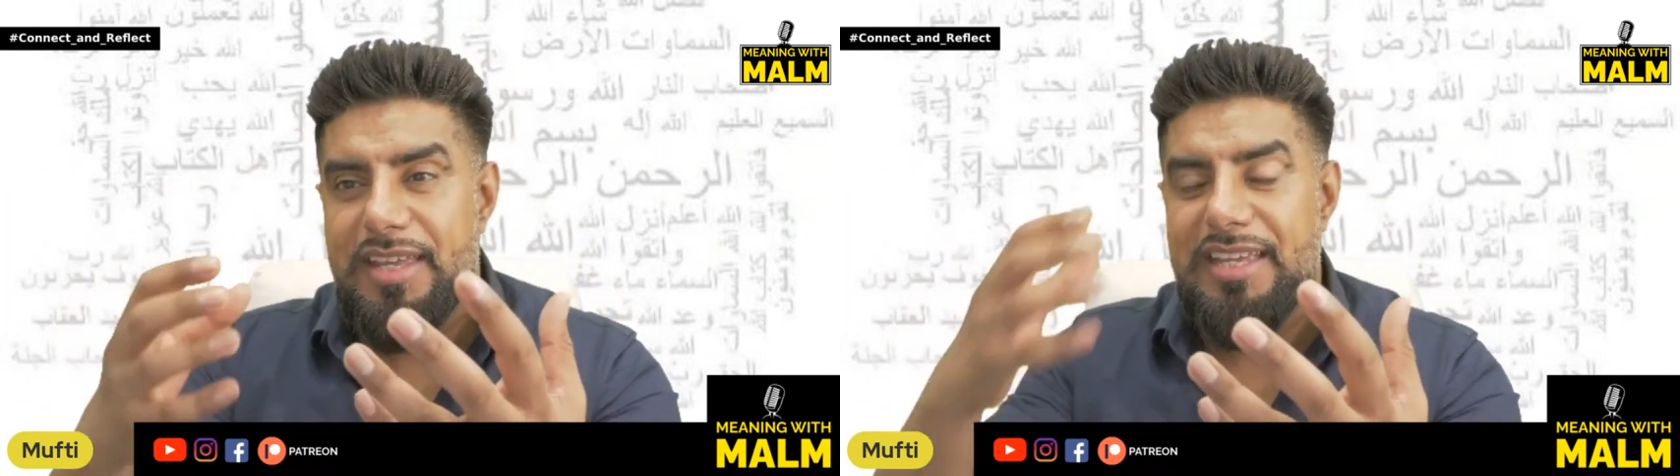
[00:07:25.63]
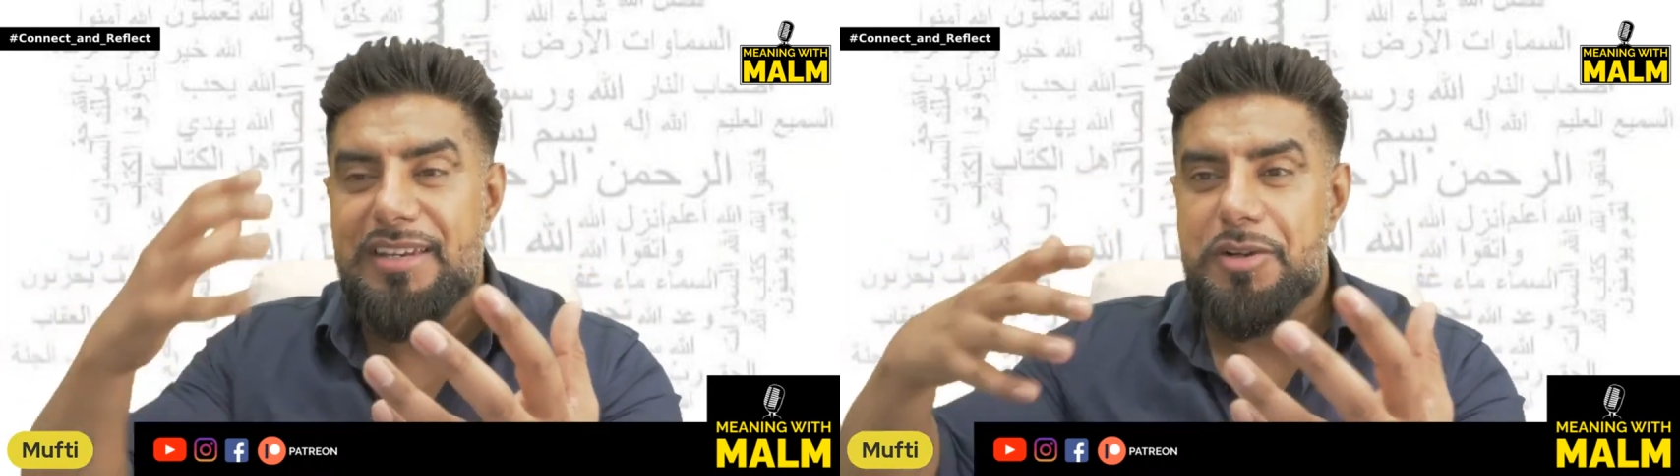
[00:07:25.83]

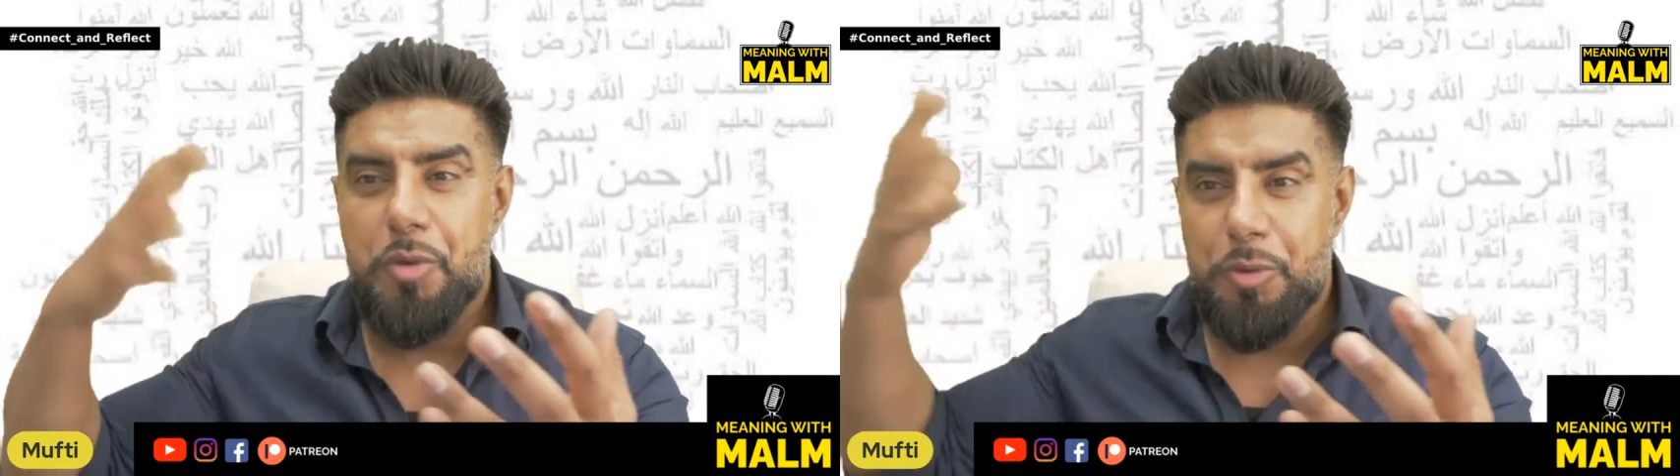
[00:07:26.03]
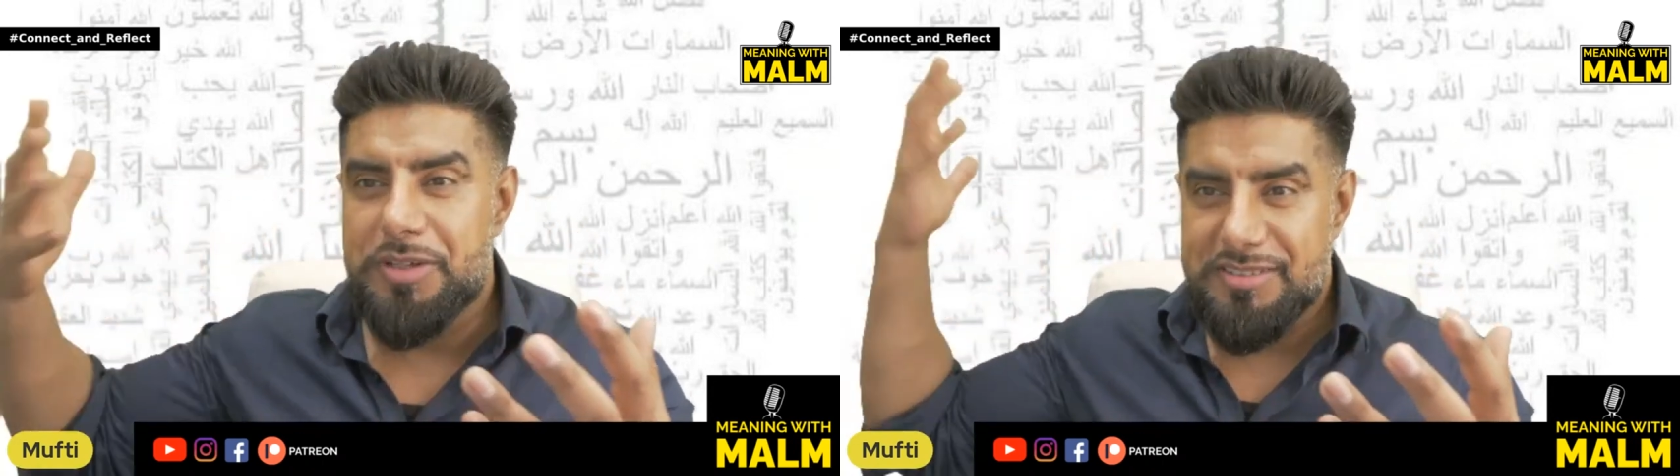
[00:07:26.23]
in
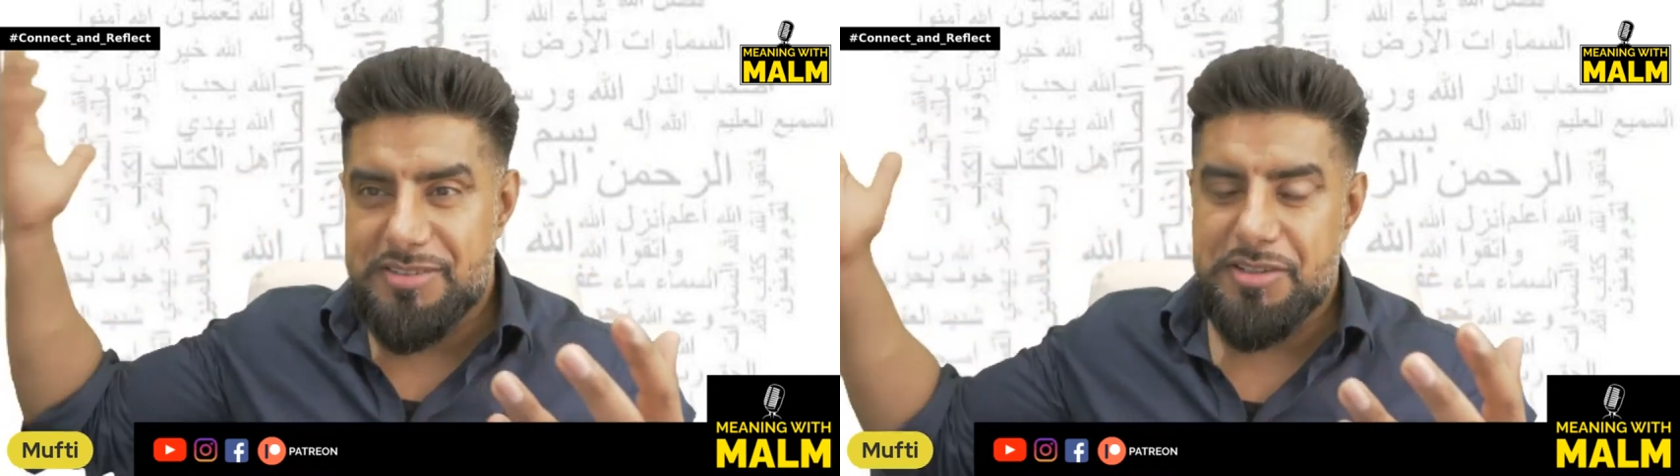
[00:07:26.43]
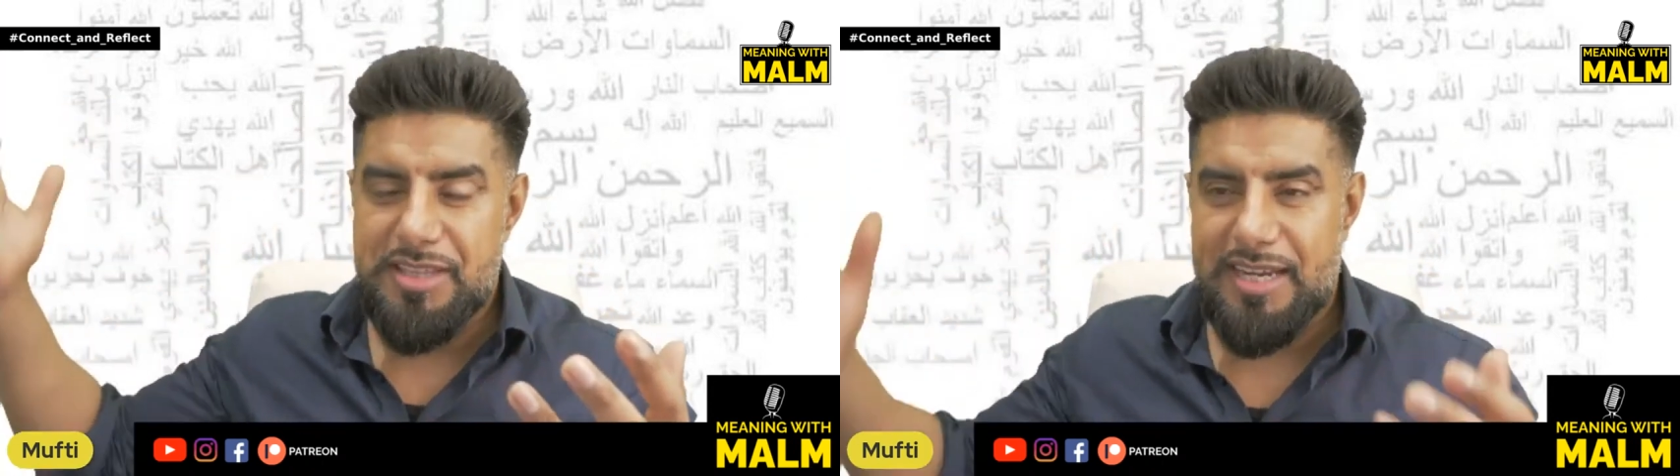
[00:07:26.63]
accordance
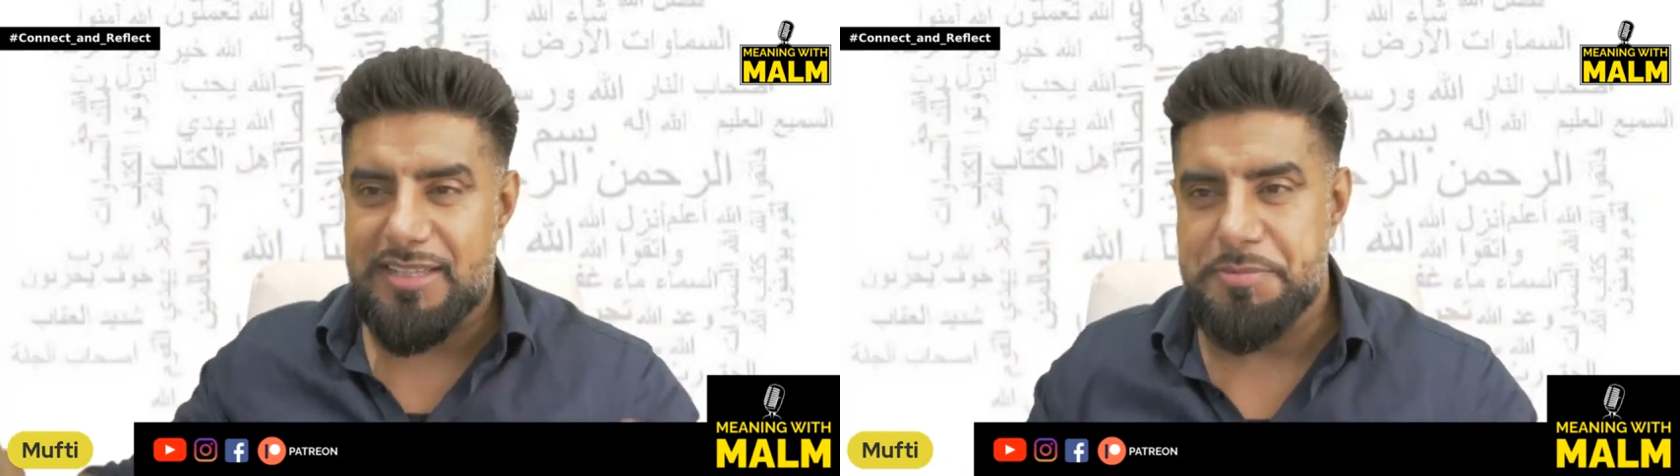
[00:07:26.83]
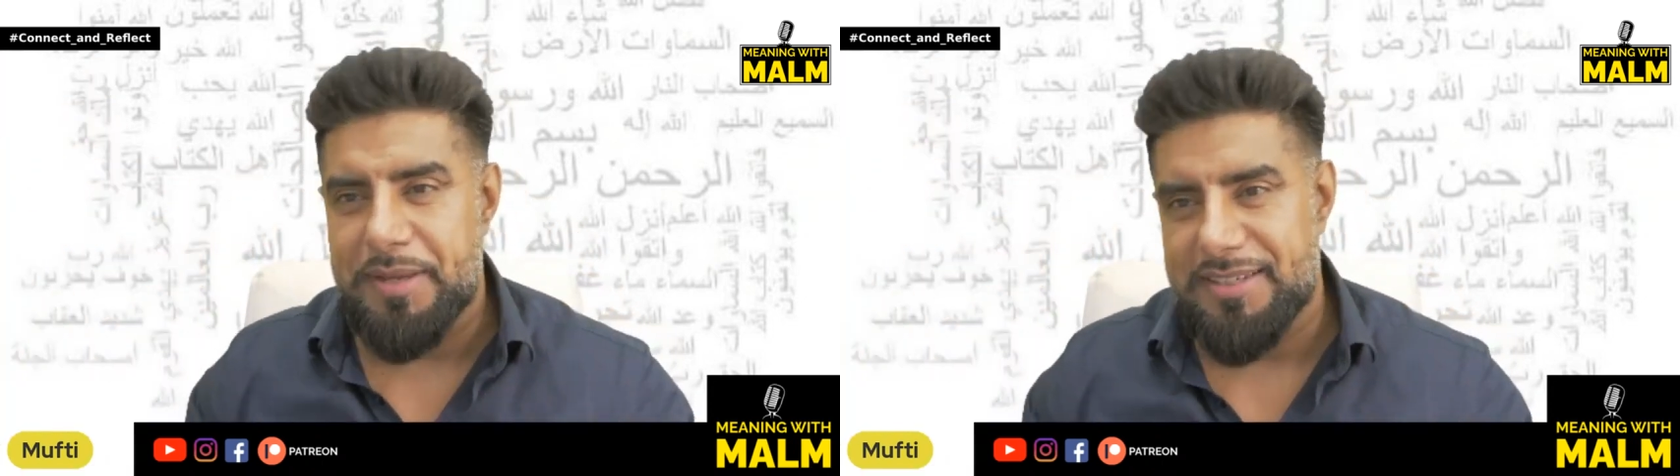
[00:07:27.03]
to that
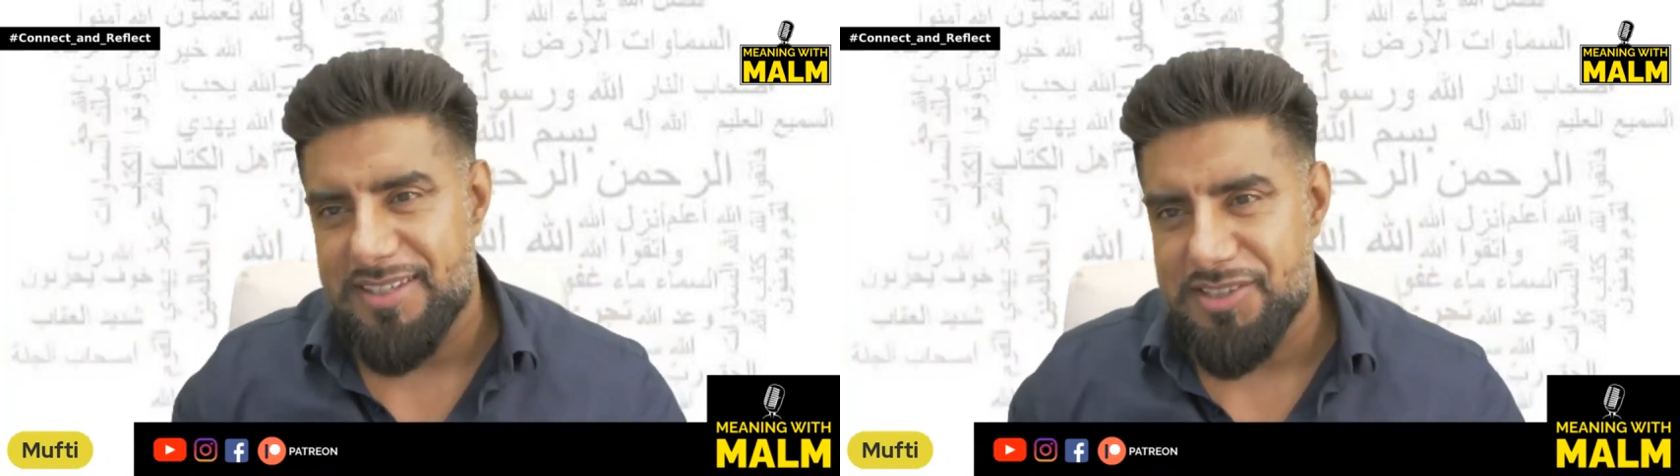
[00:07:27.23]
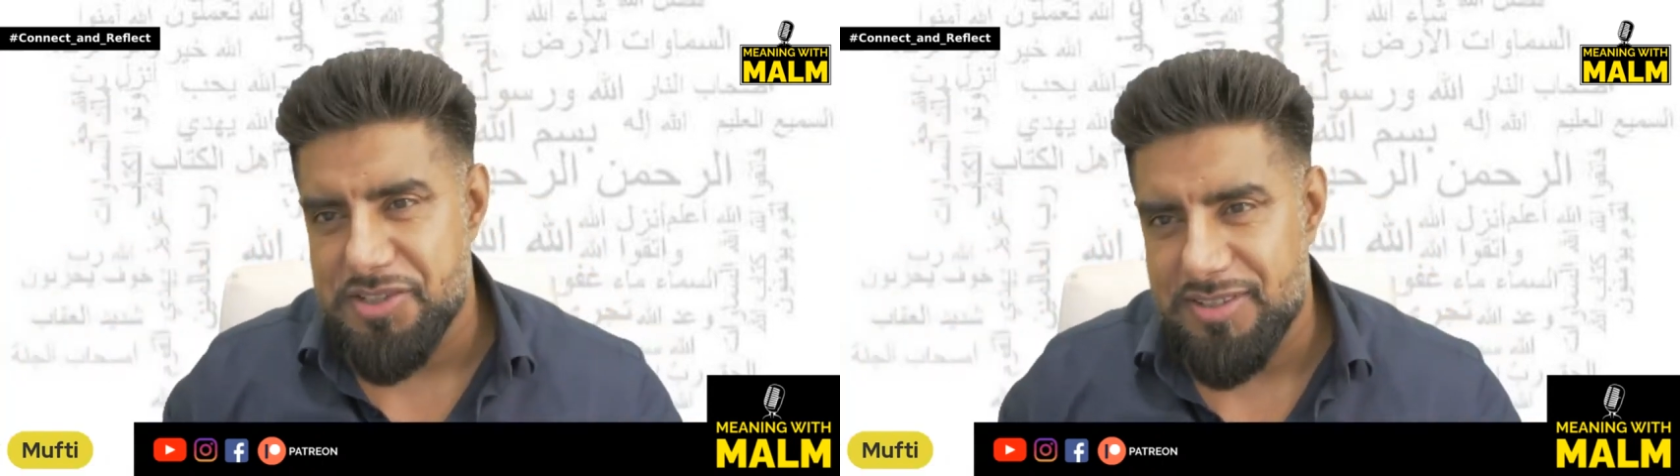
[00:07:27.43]

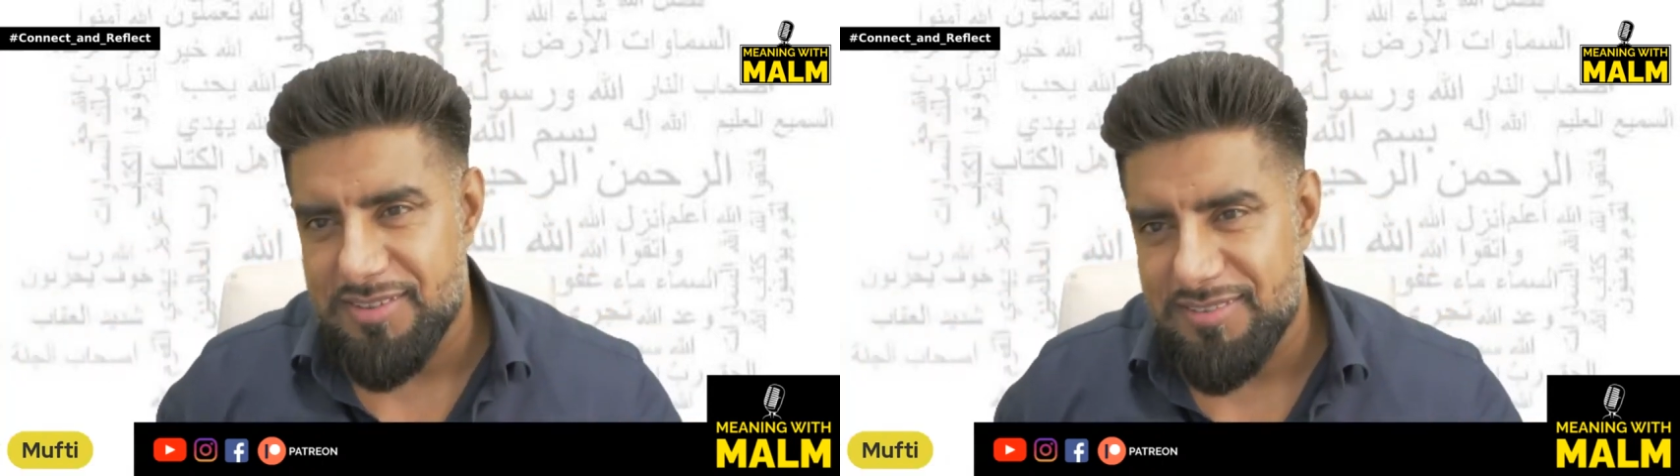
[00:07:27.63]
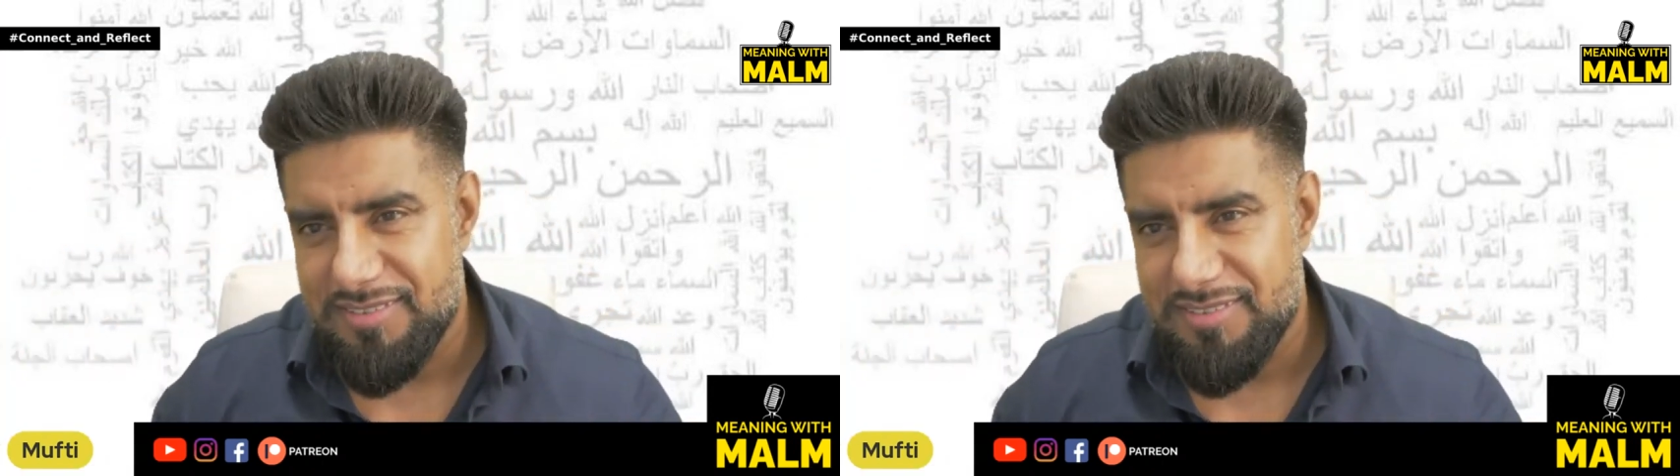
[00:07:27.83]
expectation.